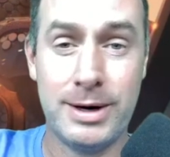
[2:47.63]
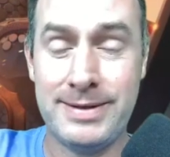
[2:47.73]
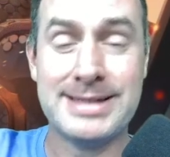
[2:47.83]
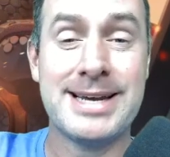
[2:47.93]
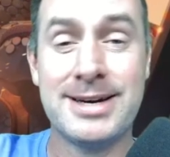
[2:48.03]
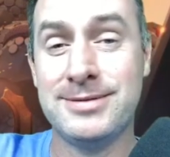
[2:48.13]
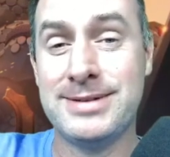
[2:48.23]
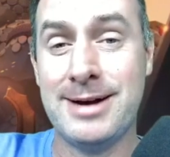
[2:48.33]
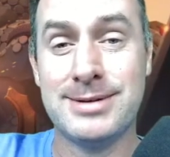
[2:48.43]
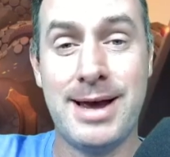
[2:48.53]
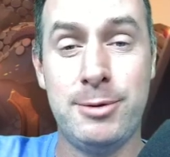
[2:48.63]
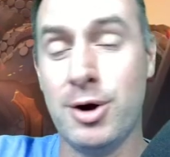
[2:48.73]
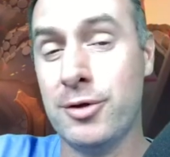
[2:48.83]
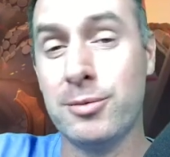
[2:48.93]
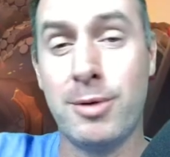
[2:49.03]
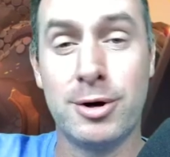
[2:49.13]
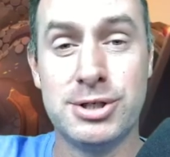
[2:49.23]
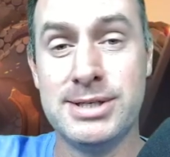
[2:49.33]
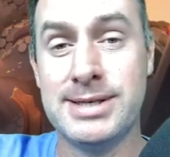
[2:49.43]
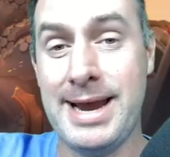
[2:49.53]
In that second of downtime, your other
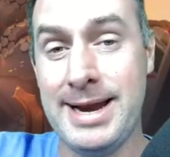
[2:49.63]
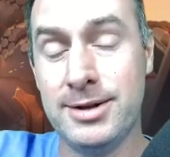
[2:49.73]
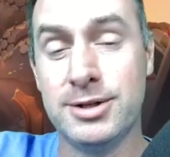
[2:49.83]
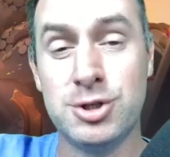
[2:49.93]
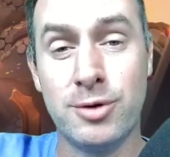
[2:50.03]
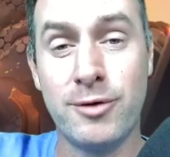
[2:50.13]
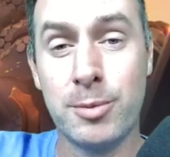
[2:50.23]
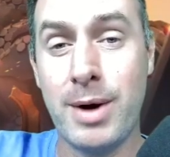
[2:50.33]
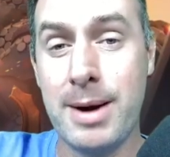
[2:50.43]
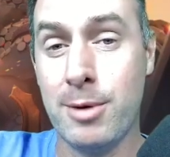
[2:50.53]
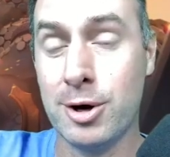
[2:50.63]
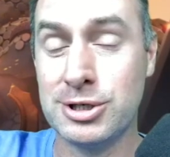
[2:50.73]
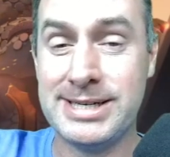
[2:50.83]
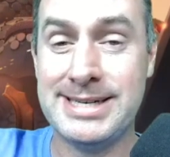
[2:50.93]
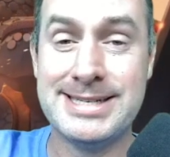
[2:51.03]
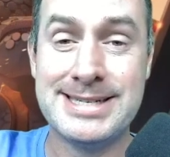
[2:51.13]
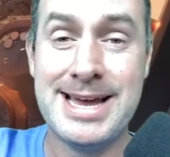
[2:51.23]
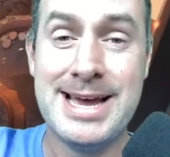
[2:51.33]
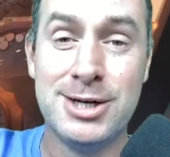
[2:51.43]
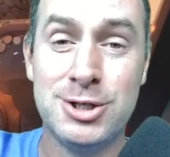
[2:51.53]
marches and the Joan of Arc Prime march is
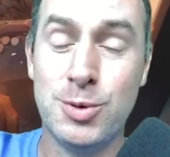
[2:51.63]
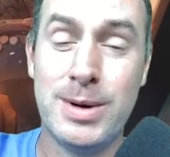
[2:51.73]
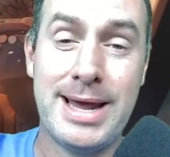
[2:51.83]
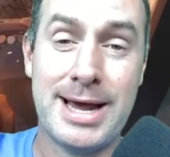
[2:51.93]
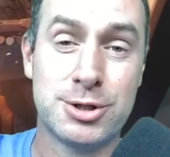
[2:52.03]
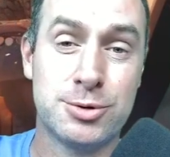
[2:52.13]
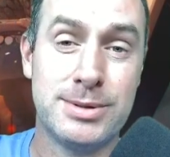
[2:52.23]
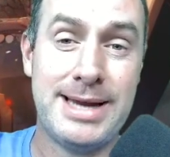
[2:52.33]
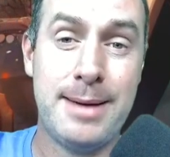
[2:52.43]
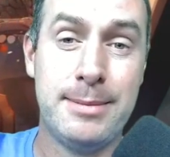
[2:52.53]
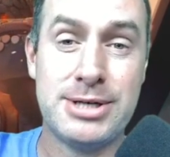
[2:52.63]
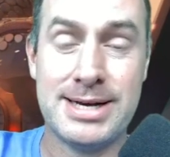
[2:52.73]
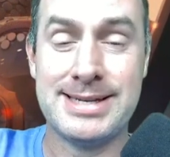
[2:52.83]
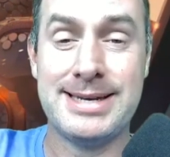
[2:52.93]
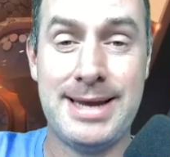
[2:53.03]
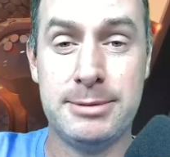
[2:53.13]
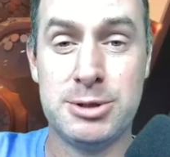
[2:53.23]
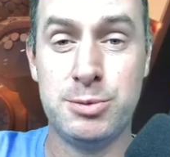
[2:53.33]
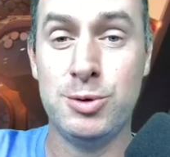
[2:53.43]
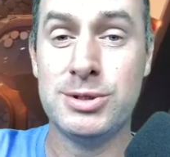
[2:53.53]
doing extra damage, has that
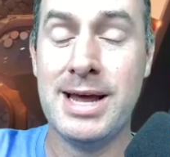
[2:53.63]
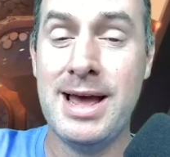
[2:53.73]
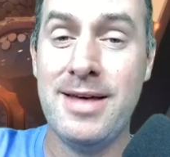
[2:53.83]
damage boost.